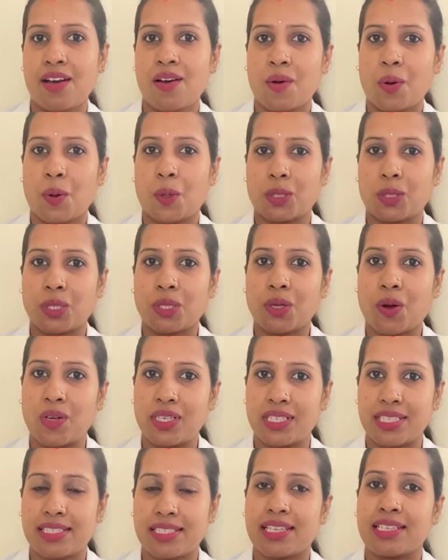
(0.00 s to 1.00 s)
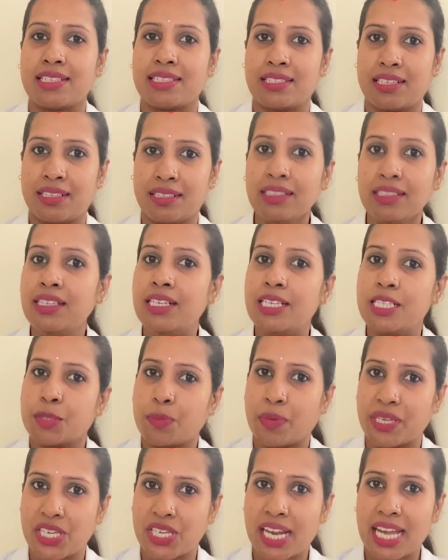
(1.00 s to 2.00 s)
Orthodontist is a
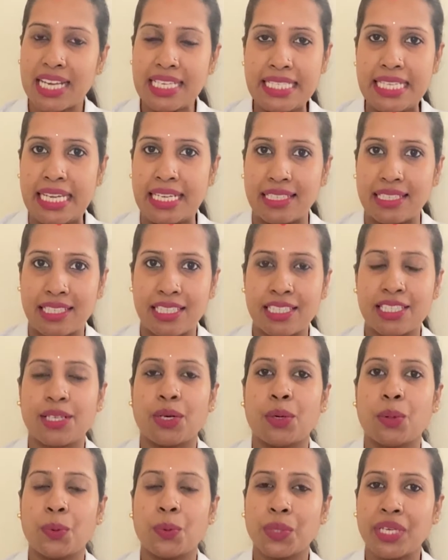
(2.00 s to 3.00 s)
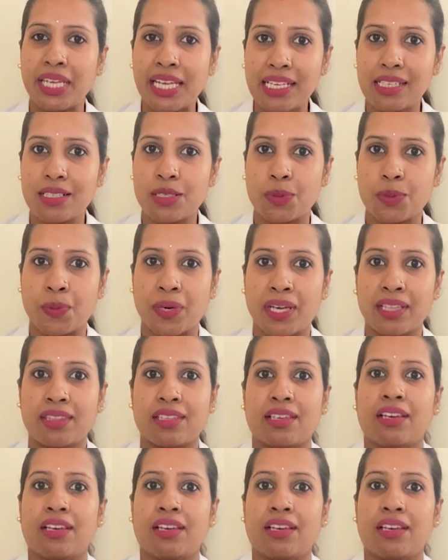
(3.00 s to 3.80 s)
specialized dentist who deals with